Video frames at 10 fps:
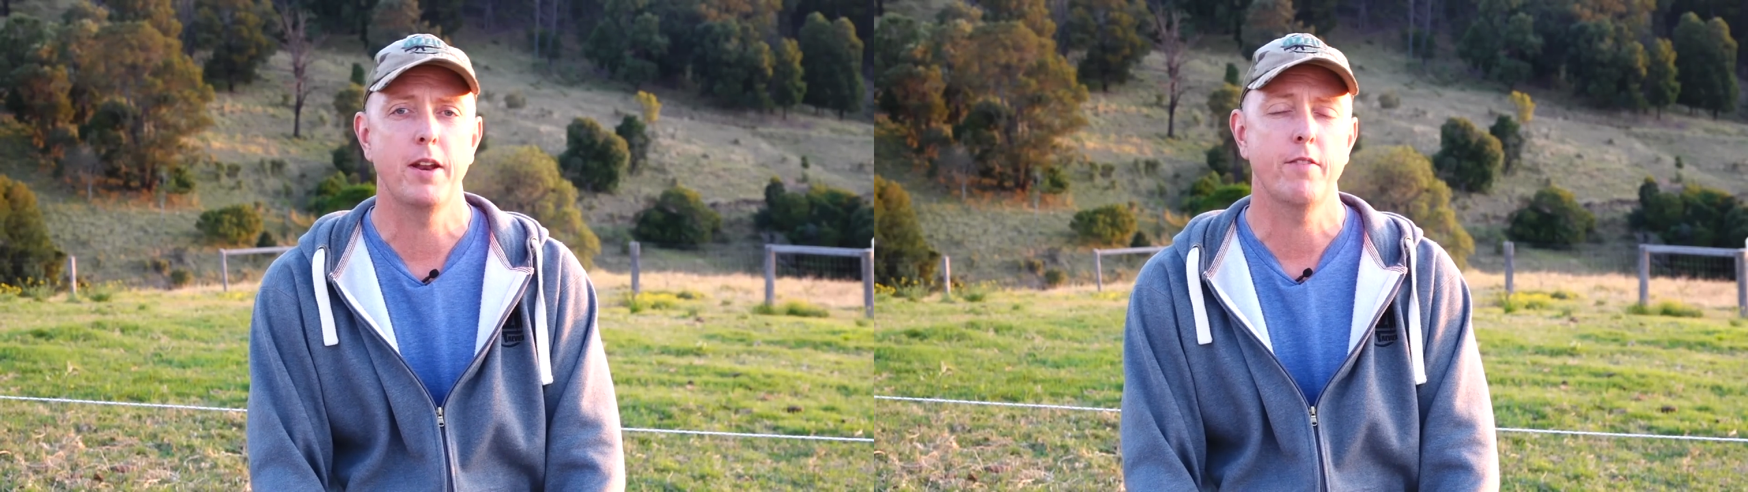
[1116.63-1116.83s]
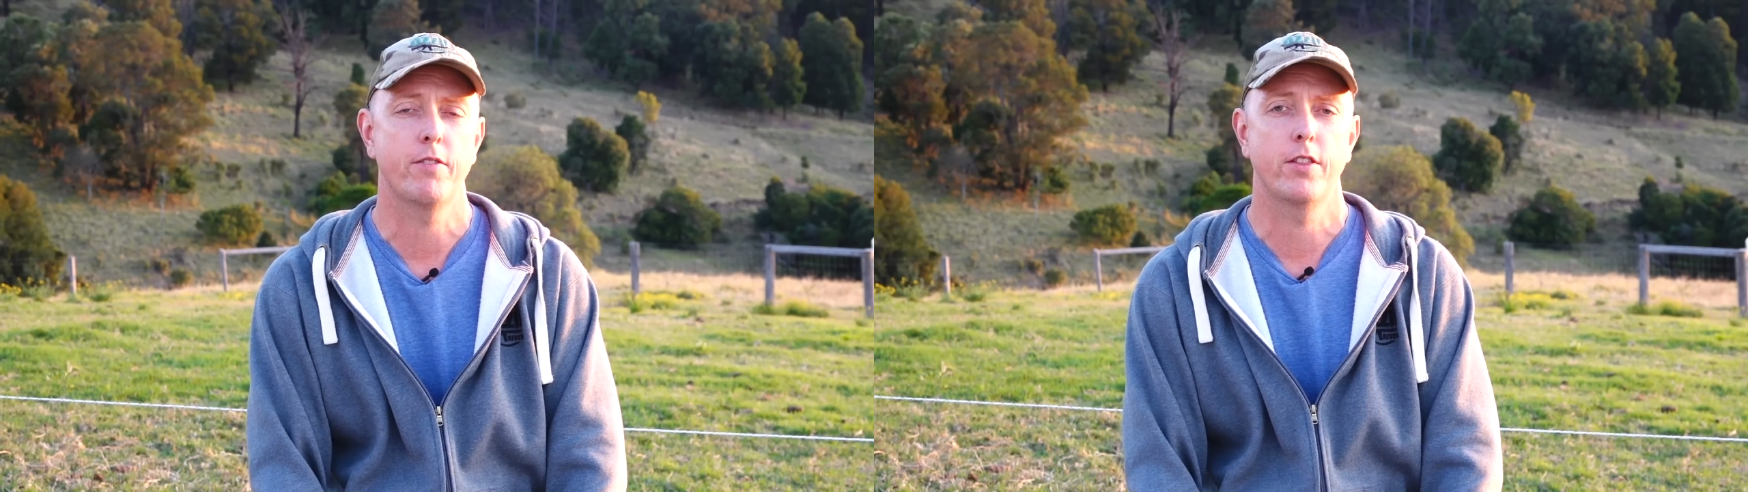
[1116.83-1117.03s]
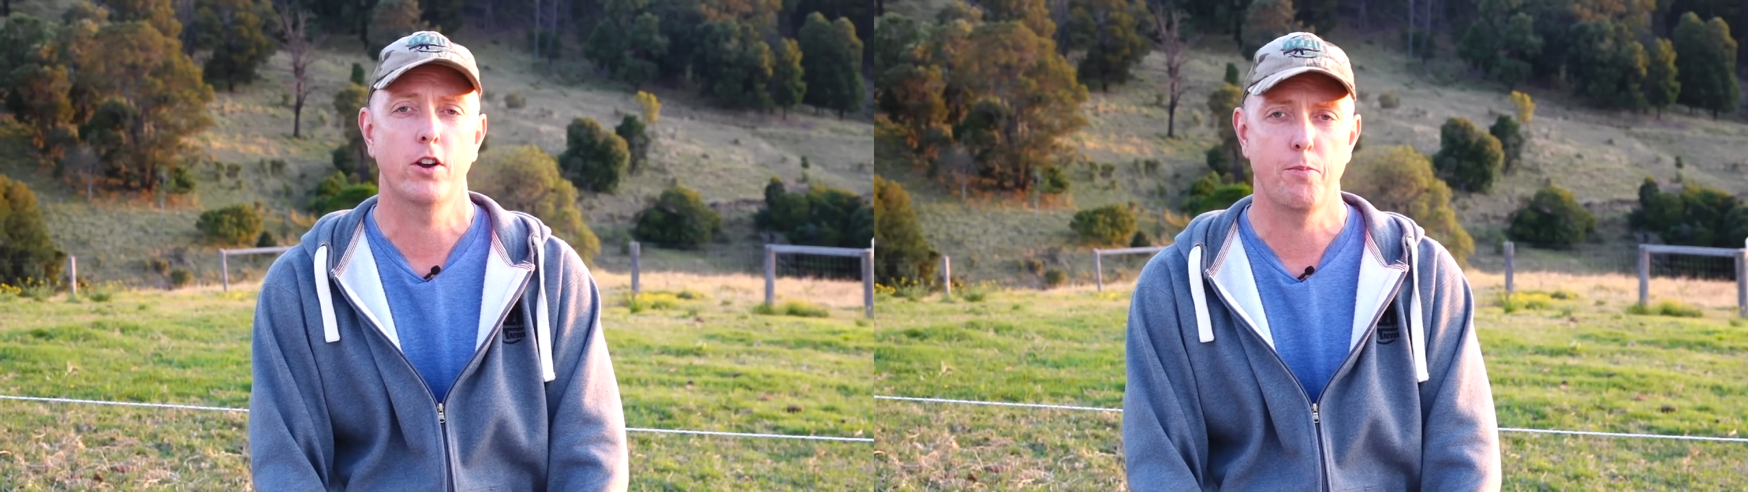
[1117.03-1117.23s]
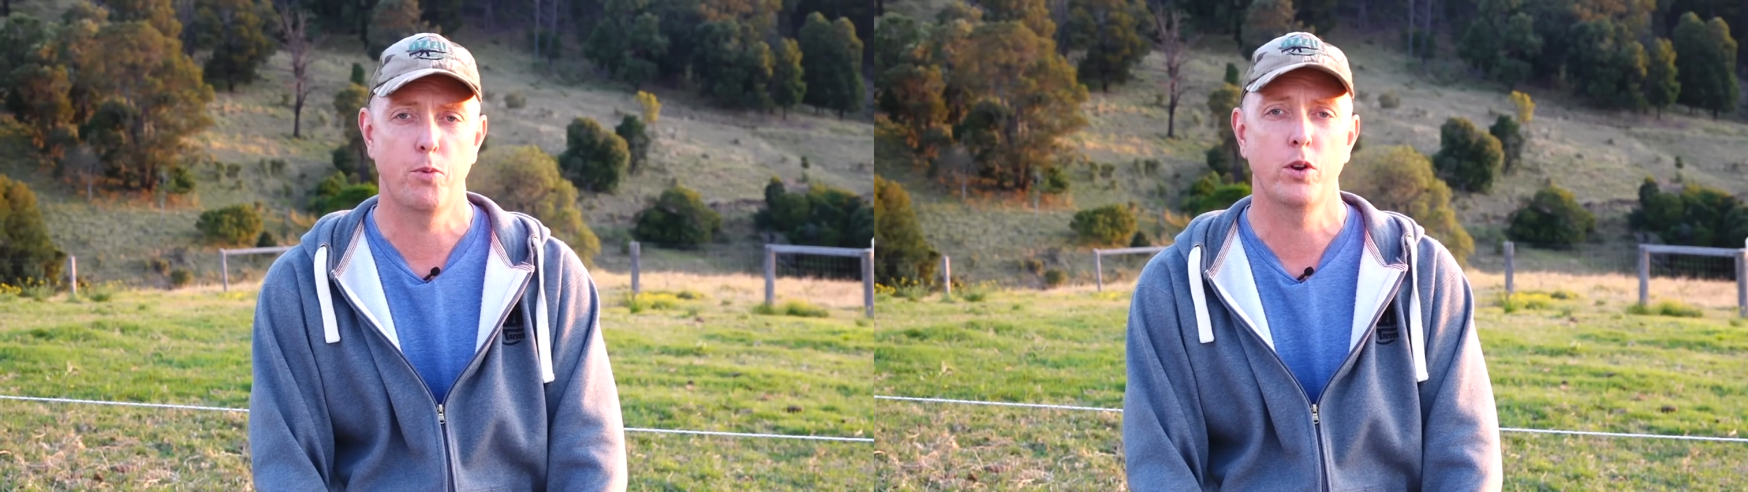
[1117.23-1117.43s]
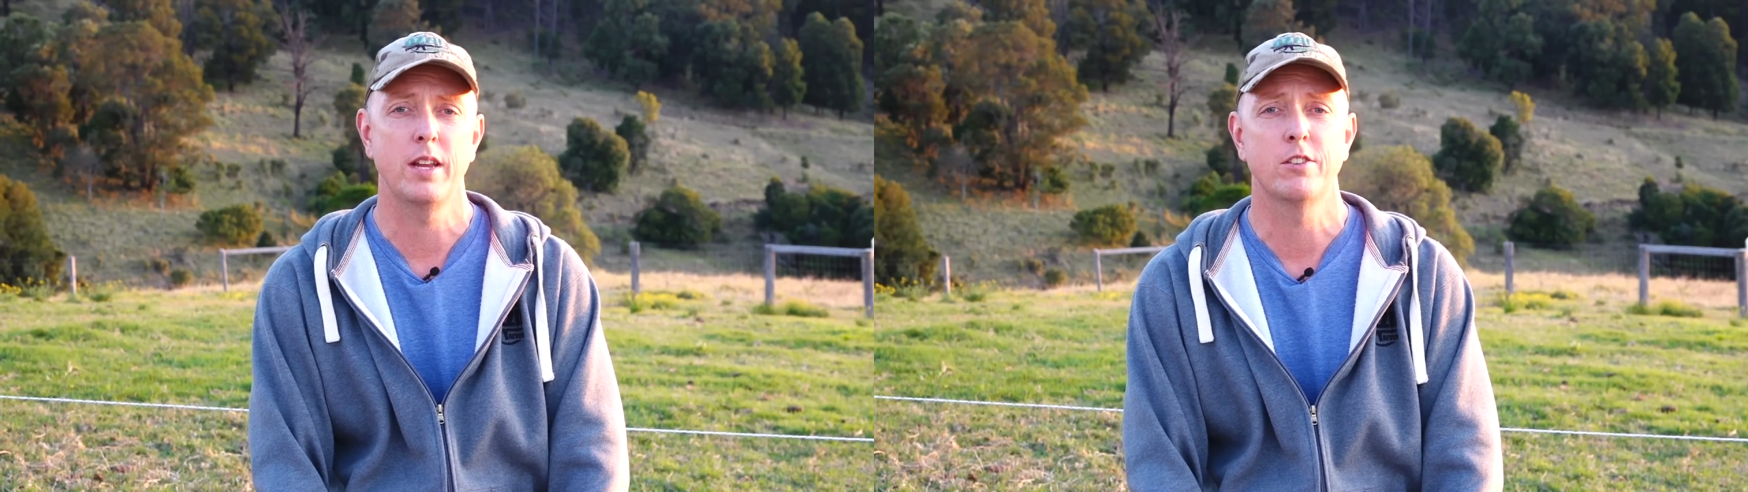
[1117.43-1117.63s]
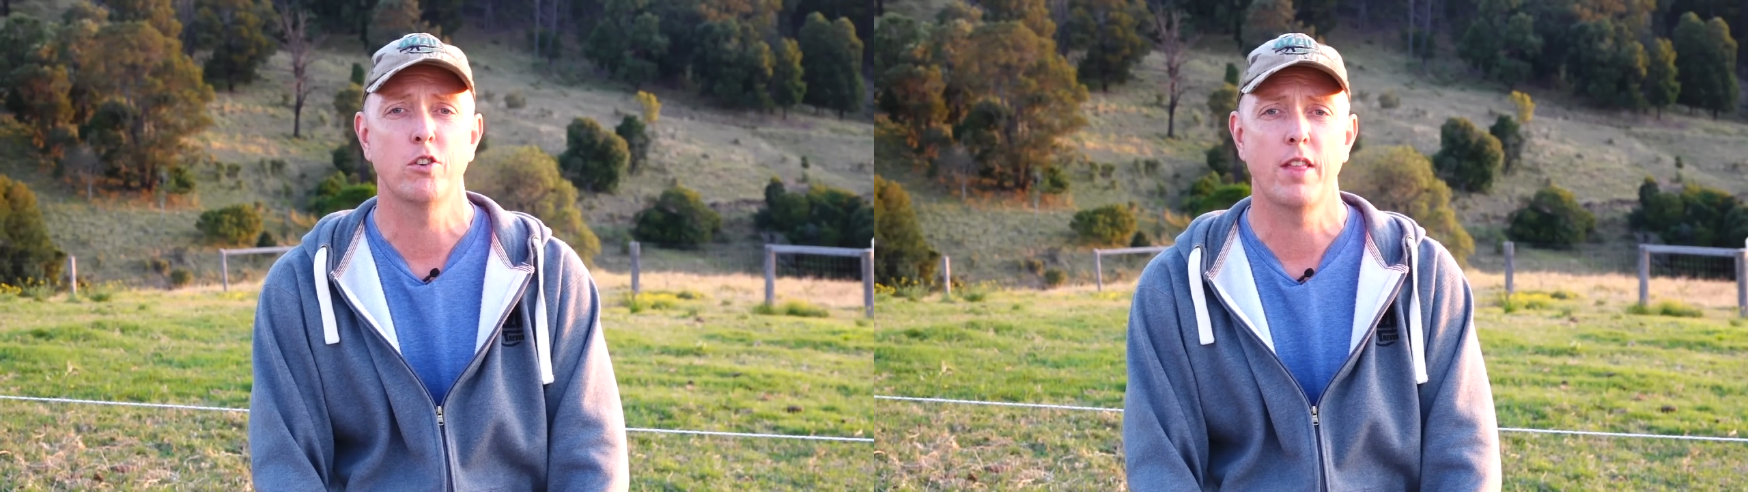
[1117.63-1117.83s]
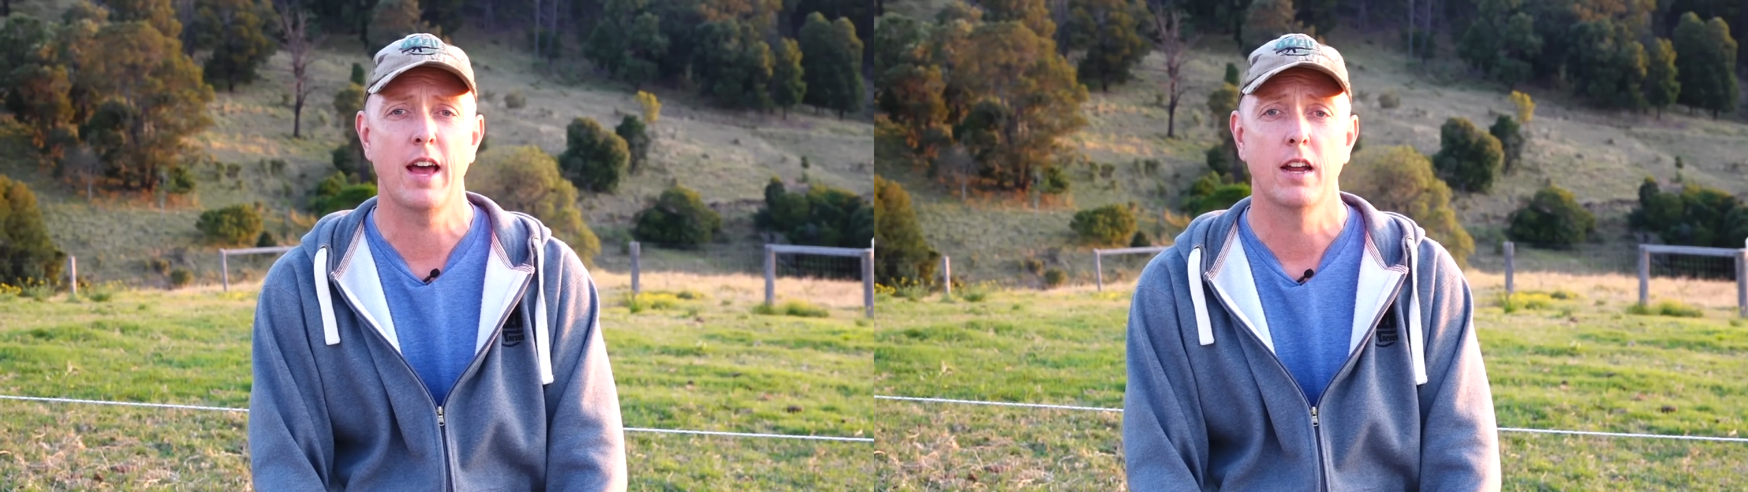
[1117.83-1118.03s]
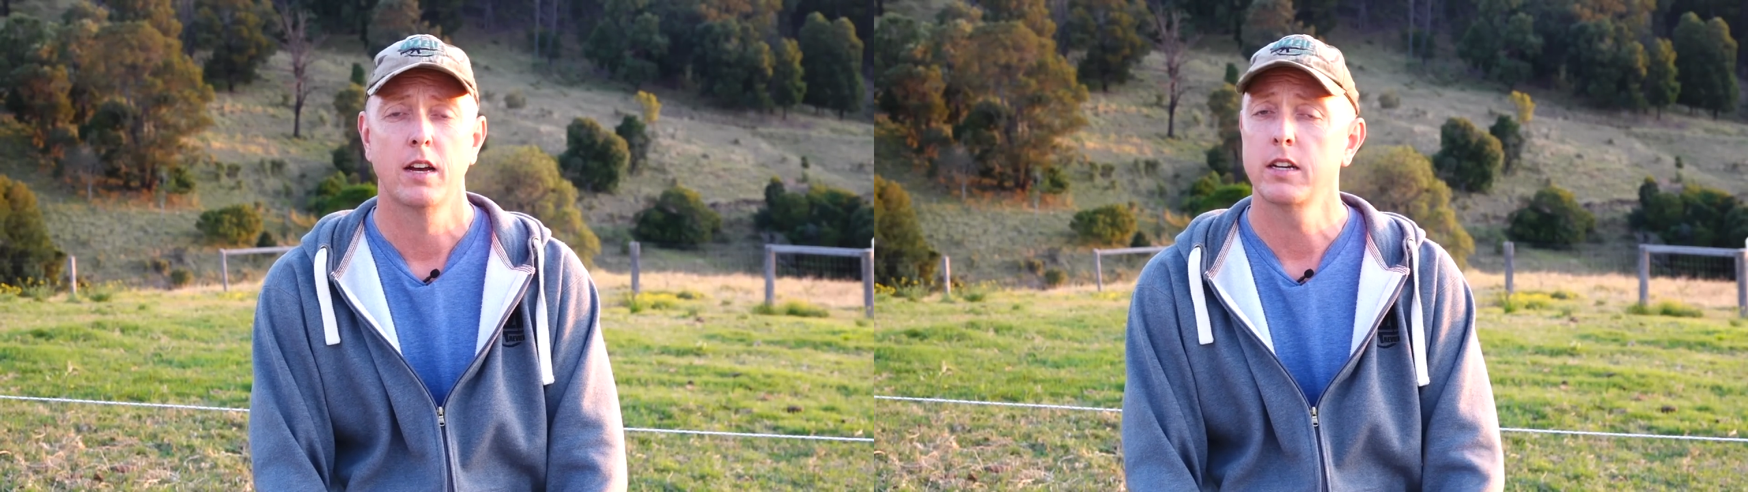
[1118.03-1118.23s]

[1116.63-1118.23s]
and effort that I put into that